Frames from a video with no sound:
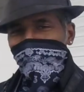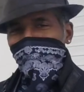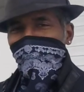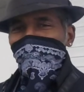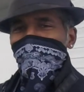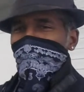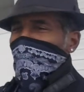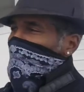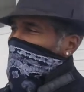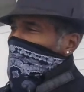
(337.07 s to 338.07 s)
the same time,
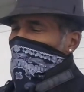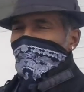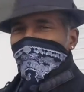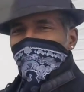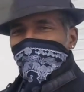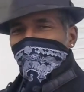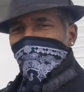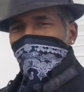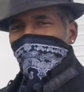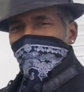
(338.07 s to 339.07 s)
I had a nice little
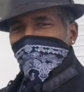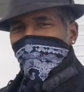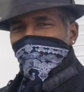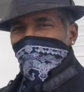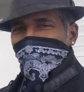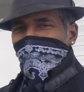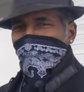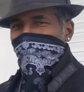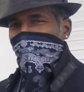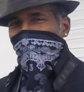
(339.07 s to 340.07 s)
space here
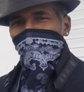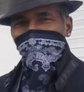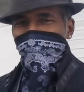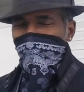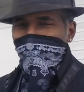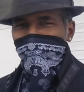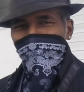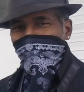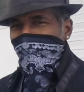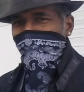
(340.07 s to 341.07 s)
between it that was really
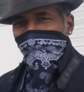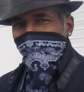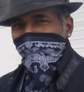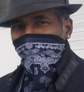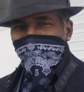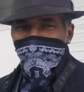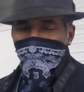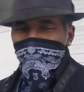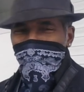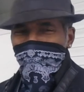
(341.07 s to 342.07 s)
not
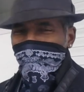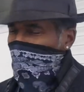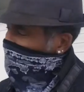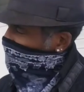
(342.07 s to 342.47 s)
attractive.